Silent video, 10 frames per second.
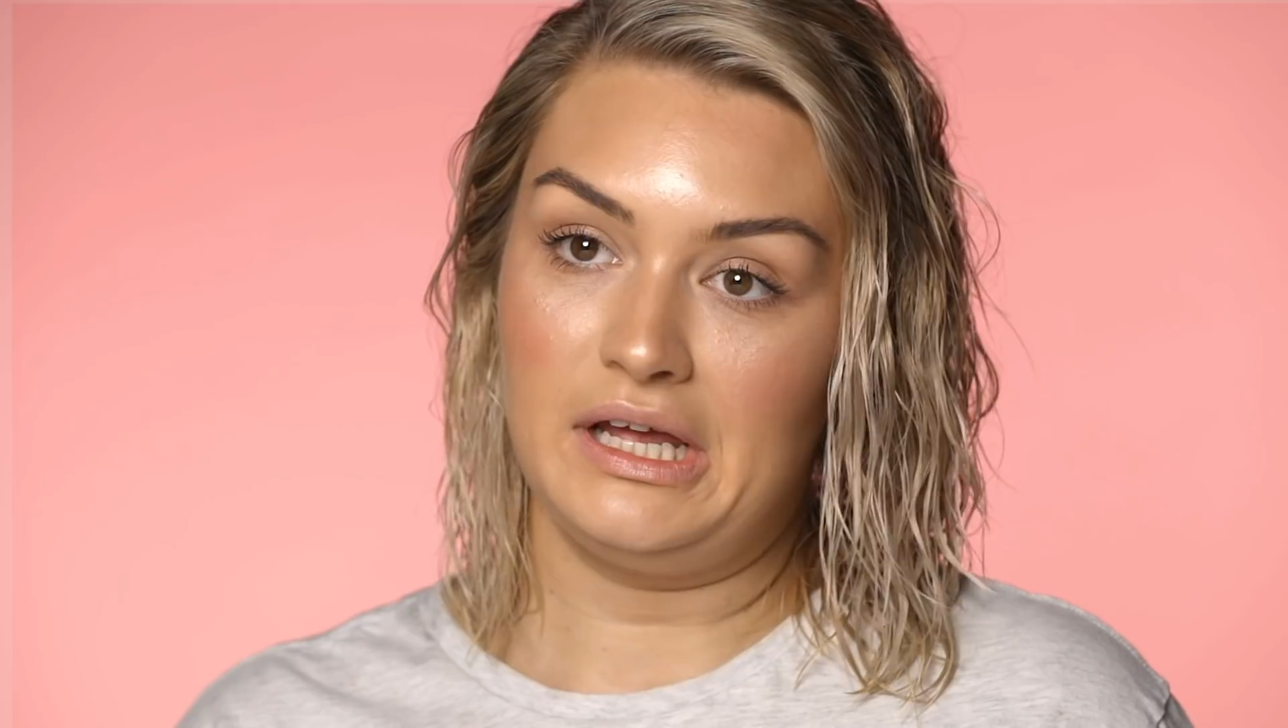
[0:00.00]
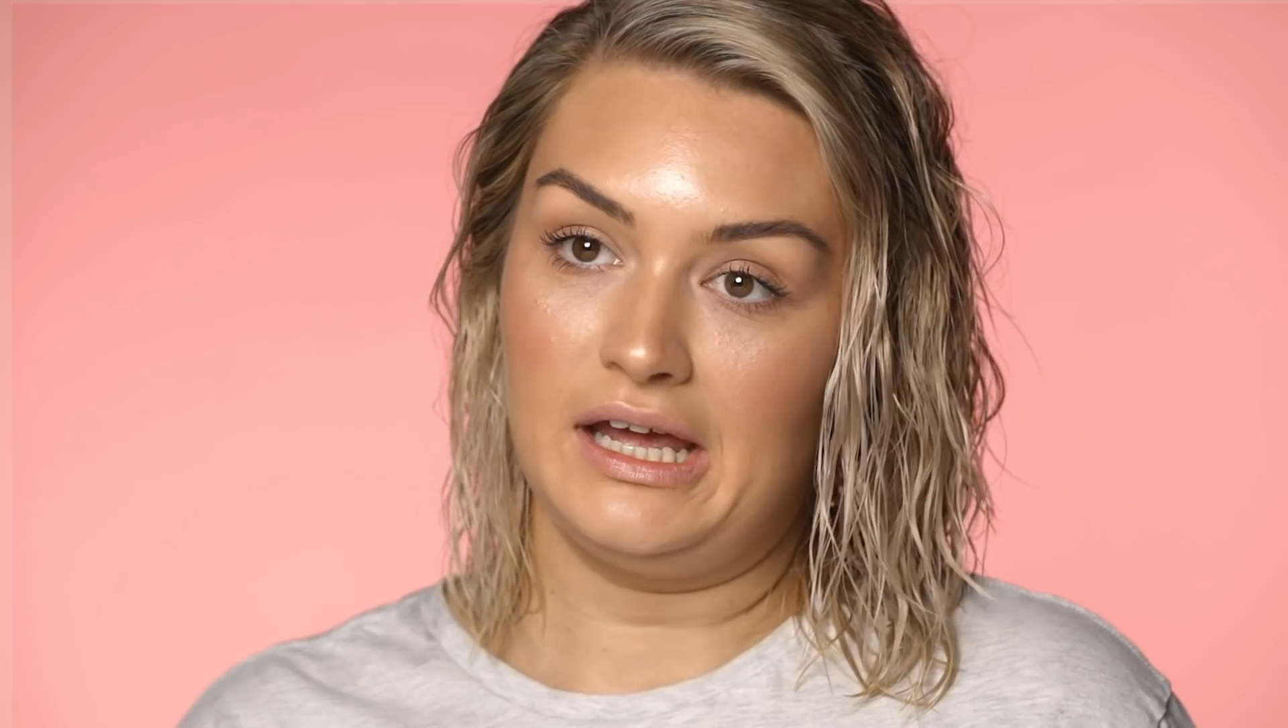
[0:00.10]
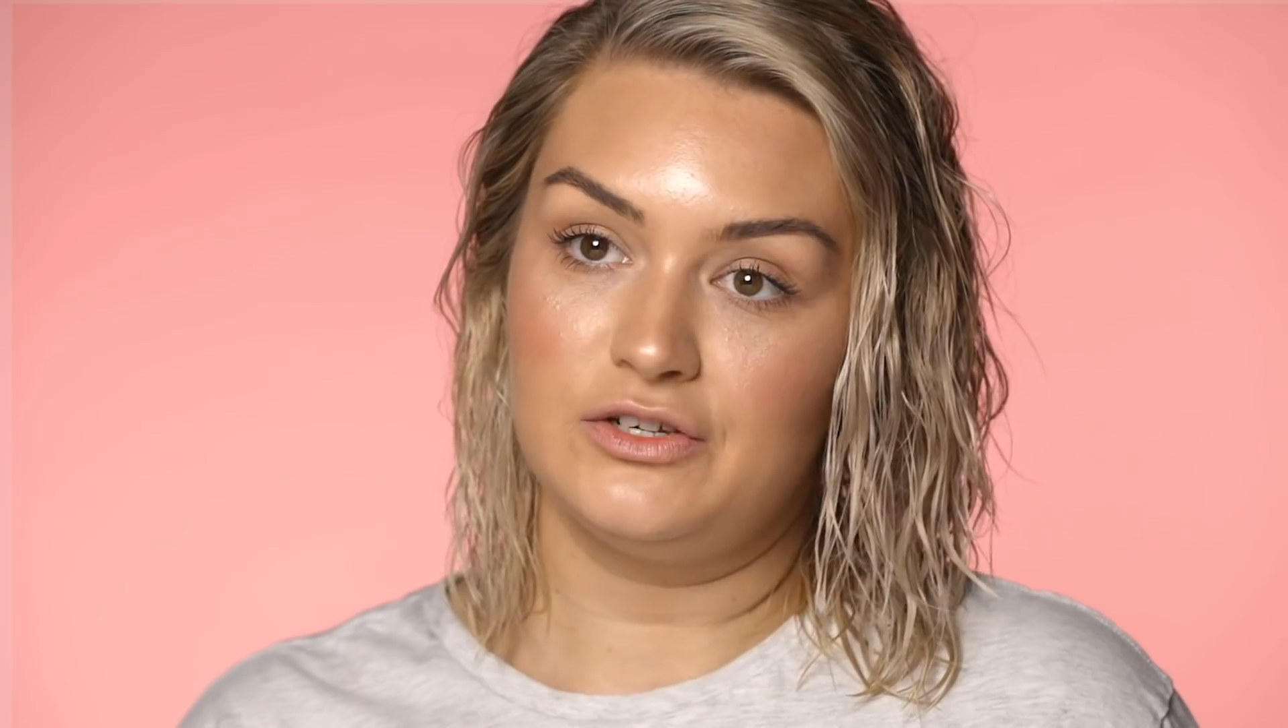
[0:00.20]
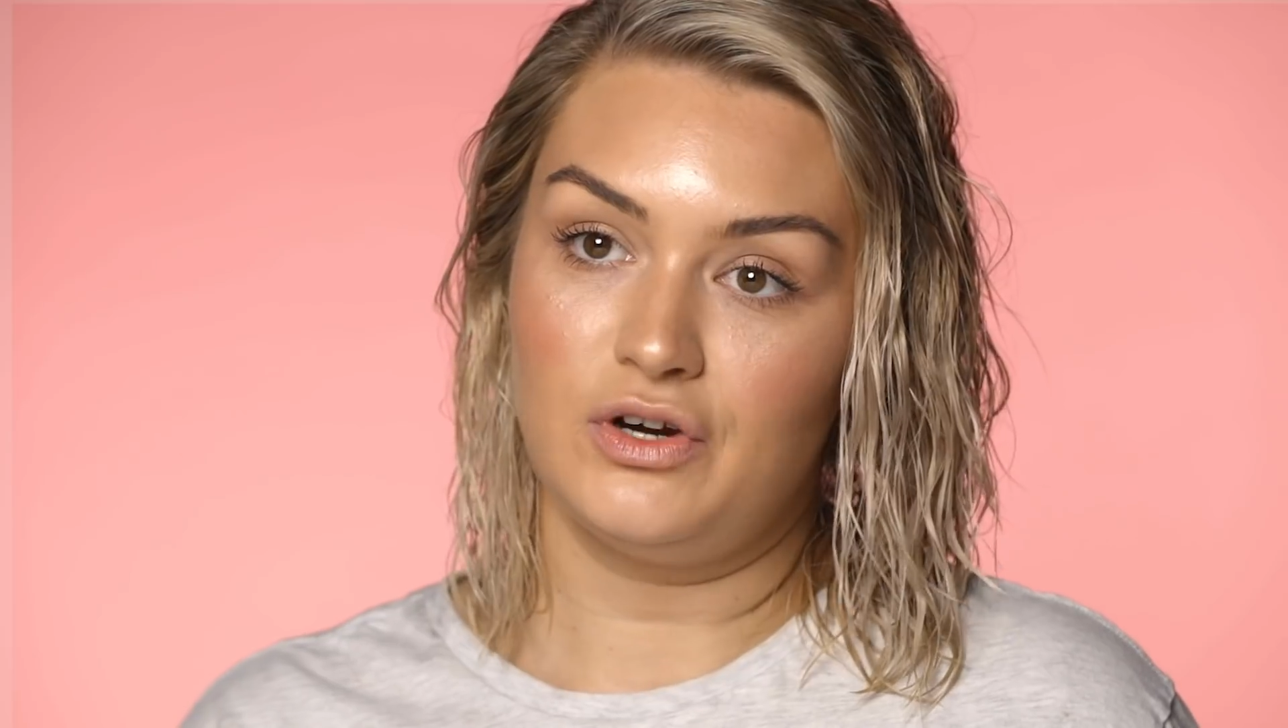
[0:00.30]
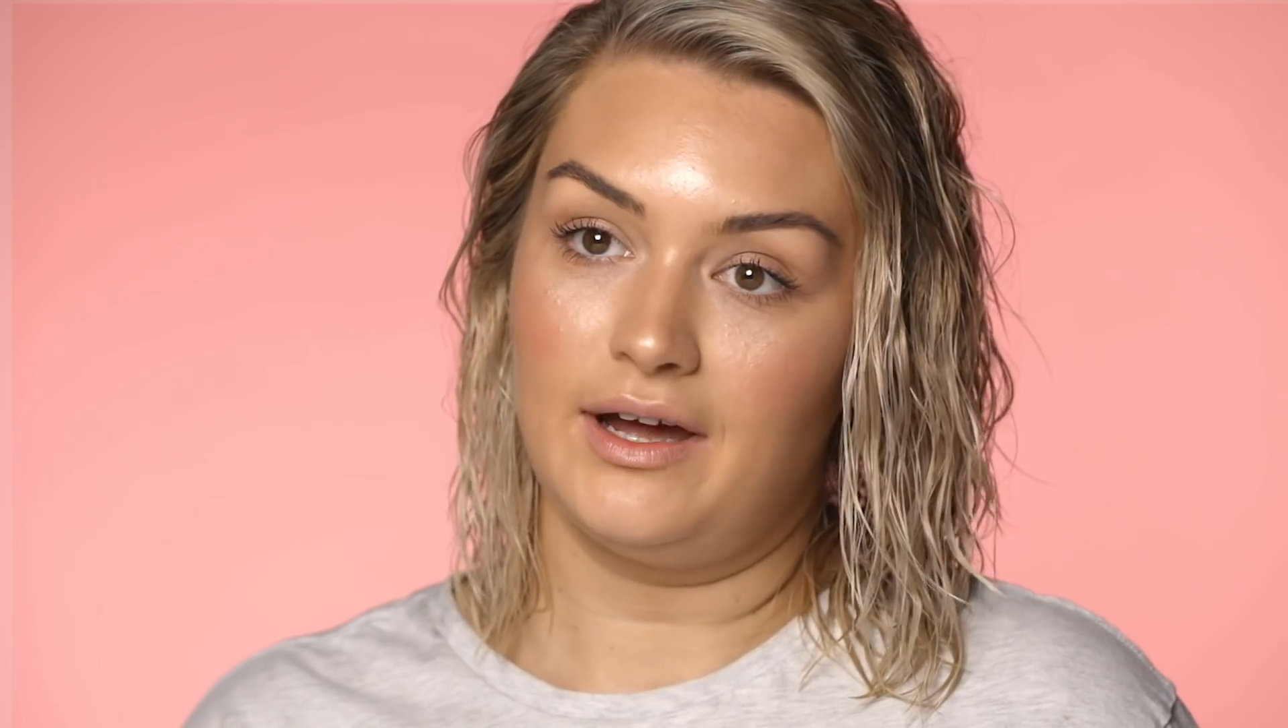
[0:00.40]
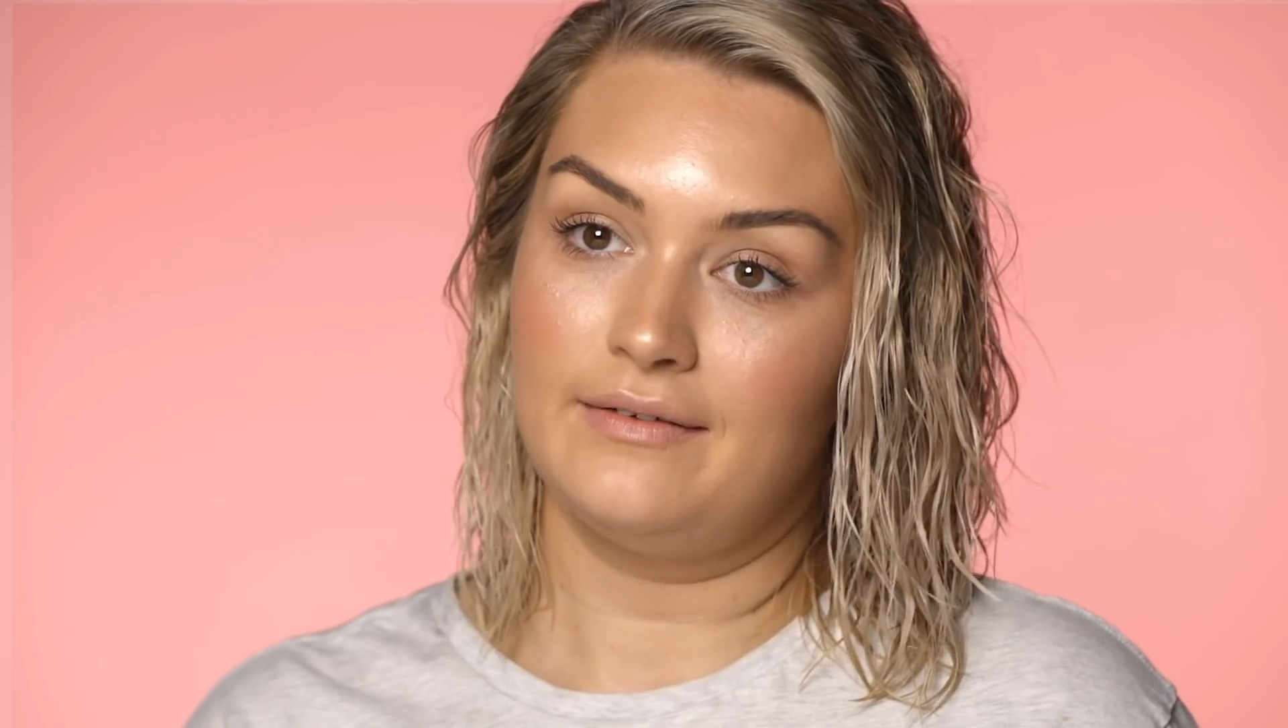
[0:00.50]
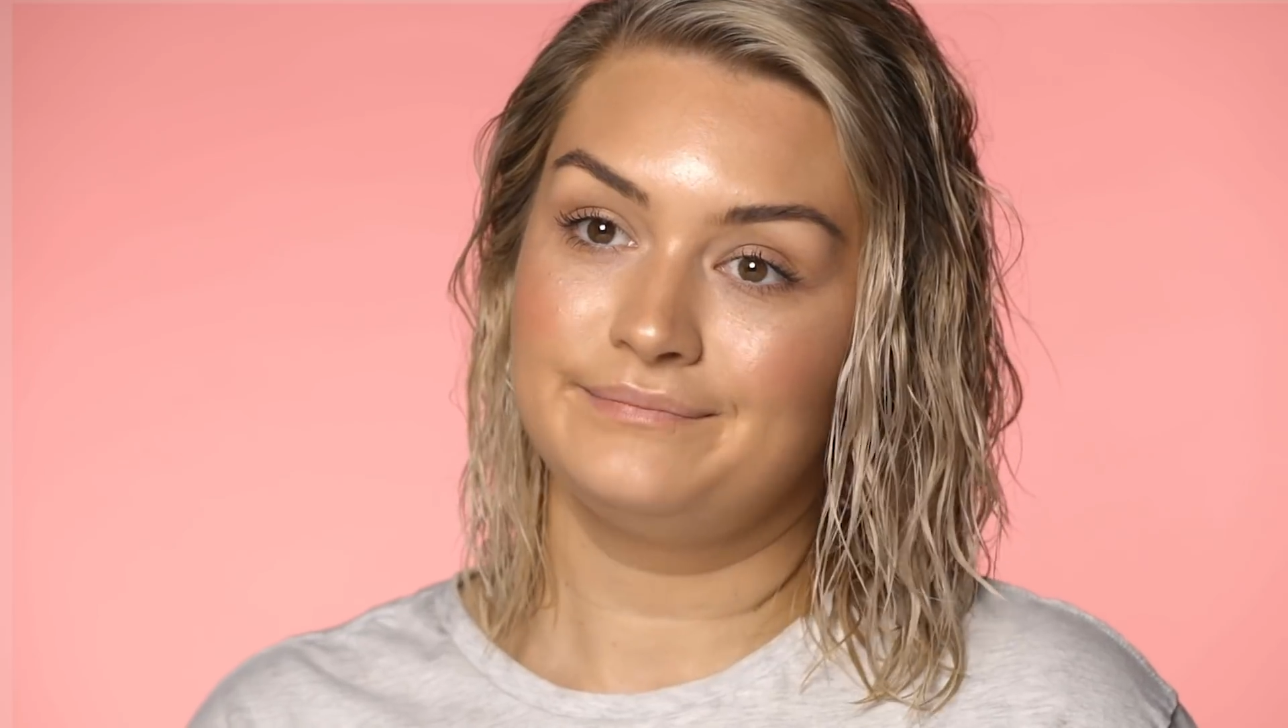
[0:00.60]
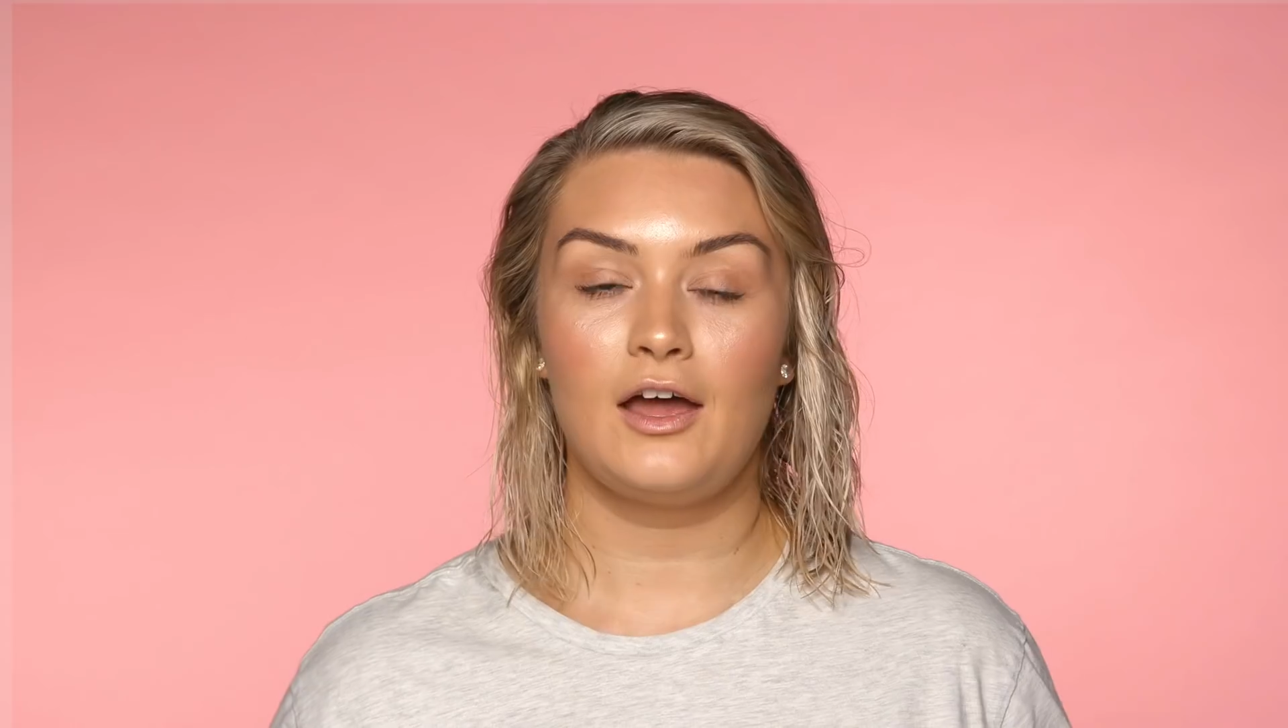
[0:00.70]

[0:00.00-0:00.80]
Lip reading: and hair dryer.